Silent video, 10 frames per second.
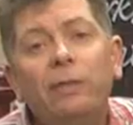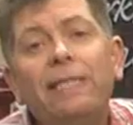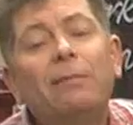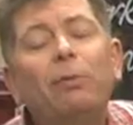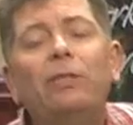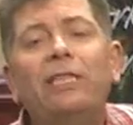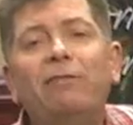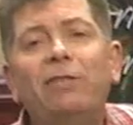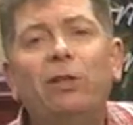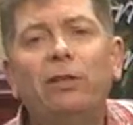disappointing
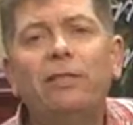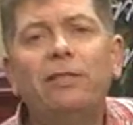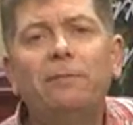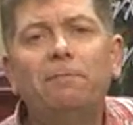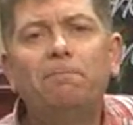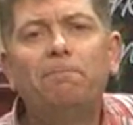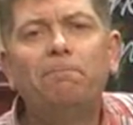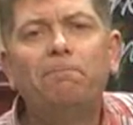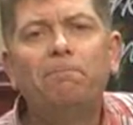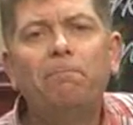results?
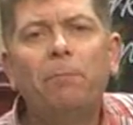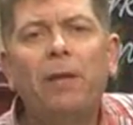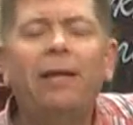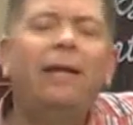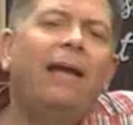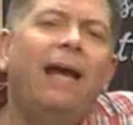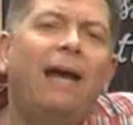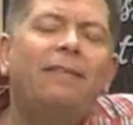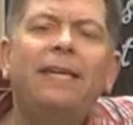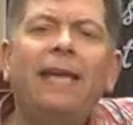
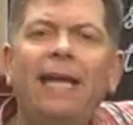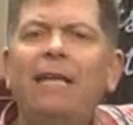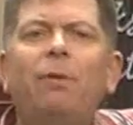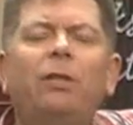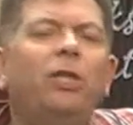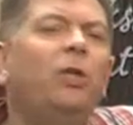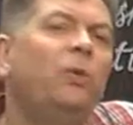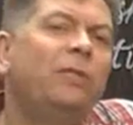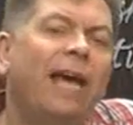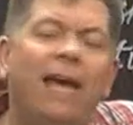I think anybody
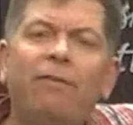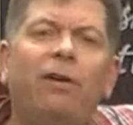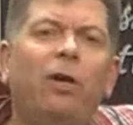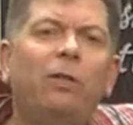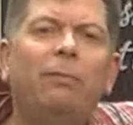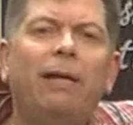who's ever owned a